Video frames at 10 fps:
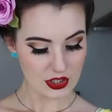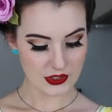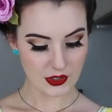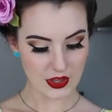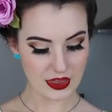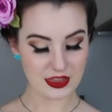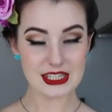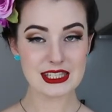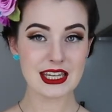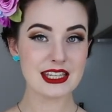So
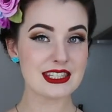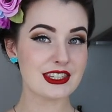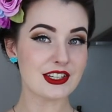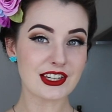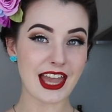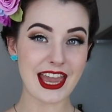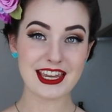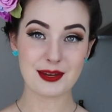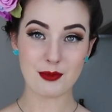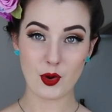this is the cake
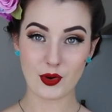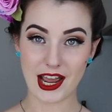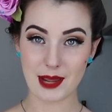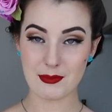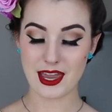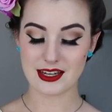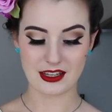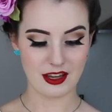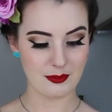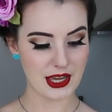mold I picked
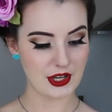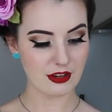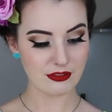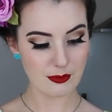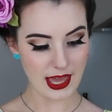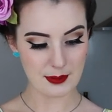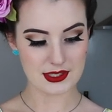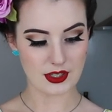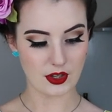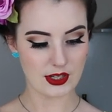up. I got it from
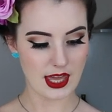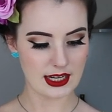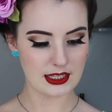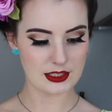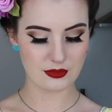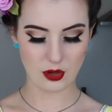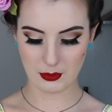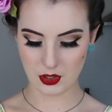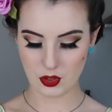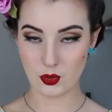Amazon and it is from
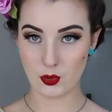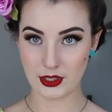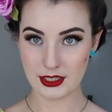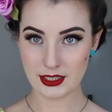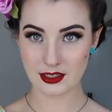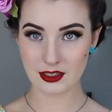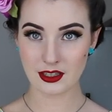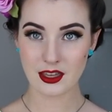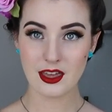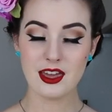Nordic.
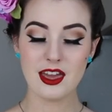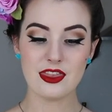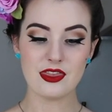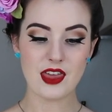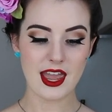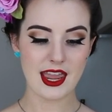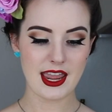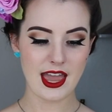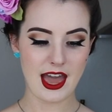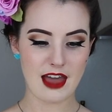They
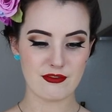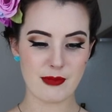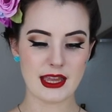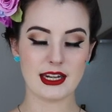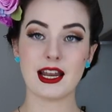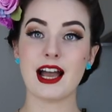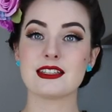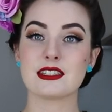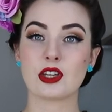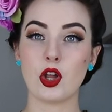have made it
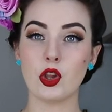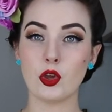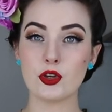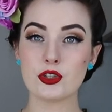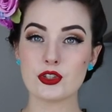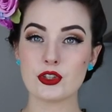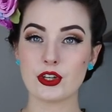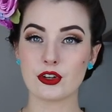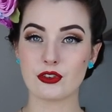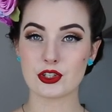as close to
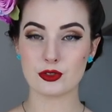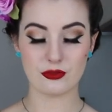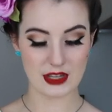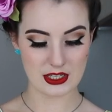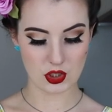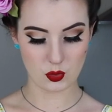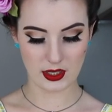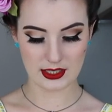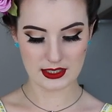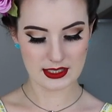the original vintage
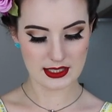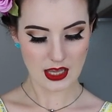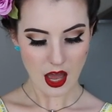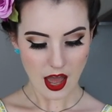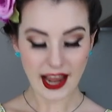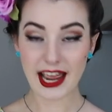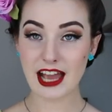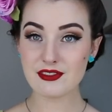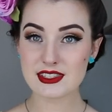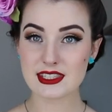ones I
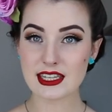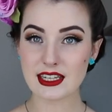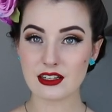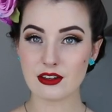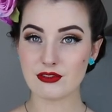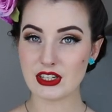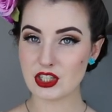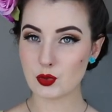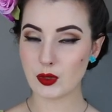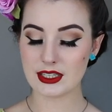have seen
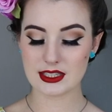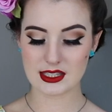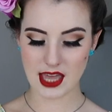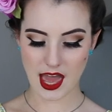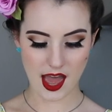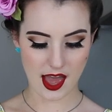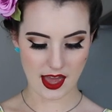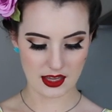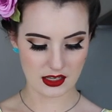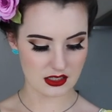vintage ones
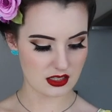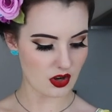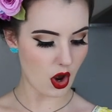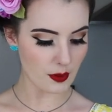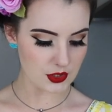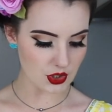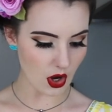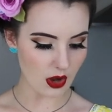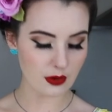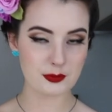at op
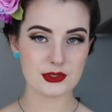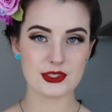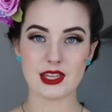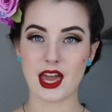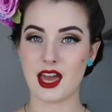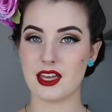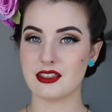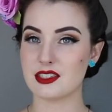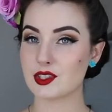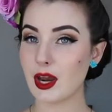shops and
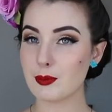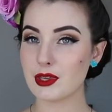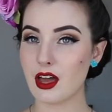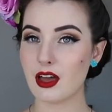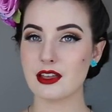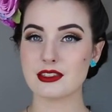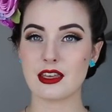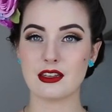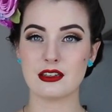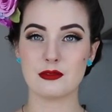scrapyards
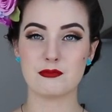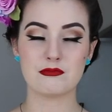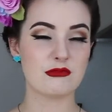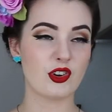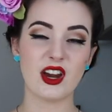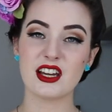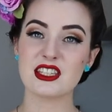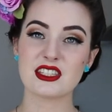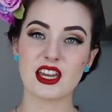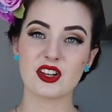and garage
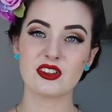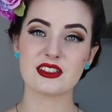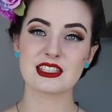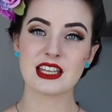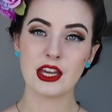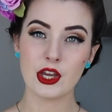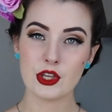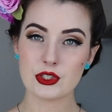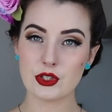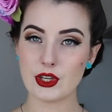sales,
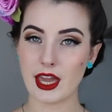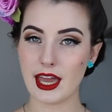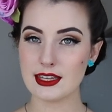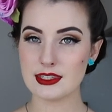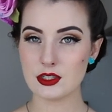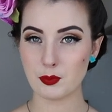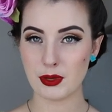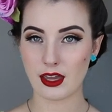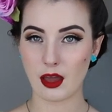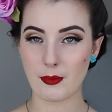so you can still
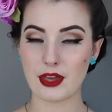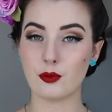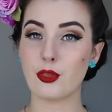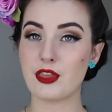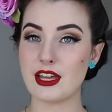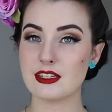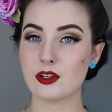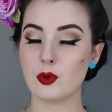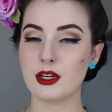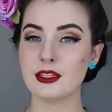pick up an authentic
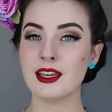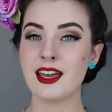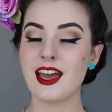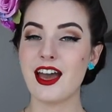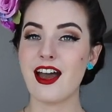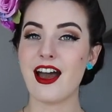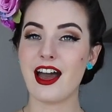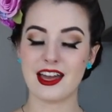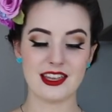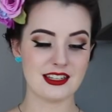one
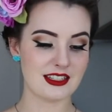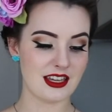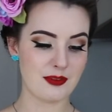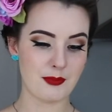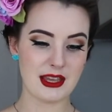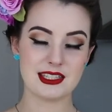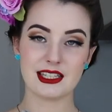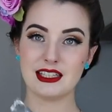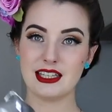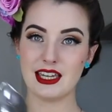and
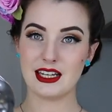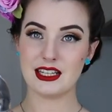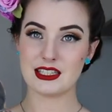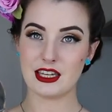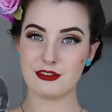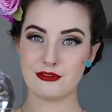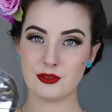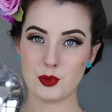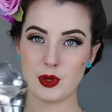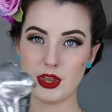basically it is a
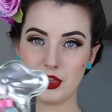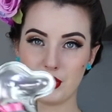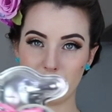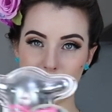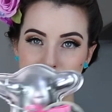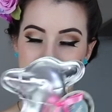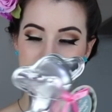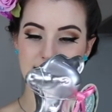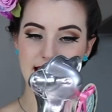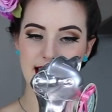full
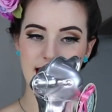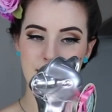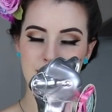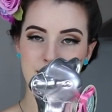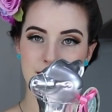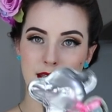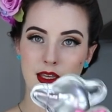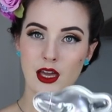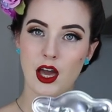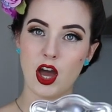3D lamb.
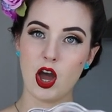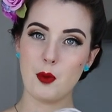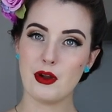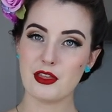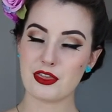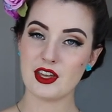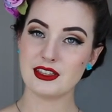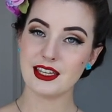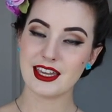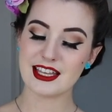But the thing
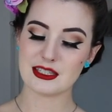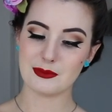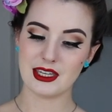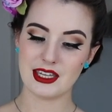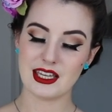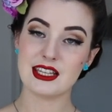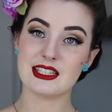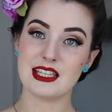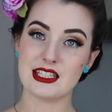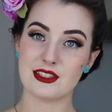that gets me is
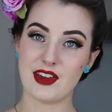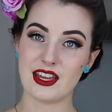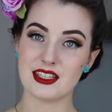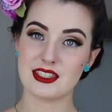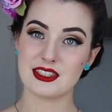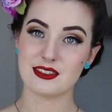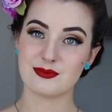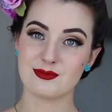his face.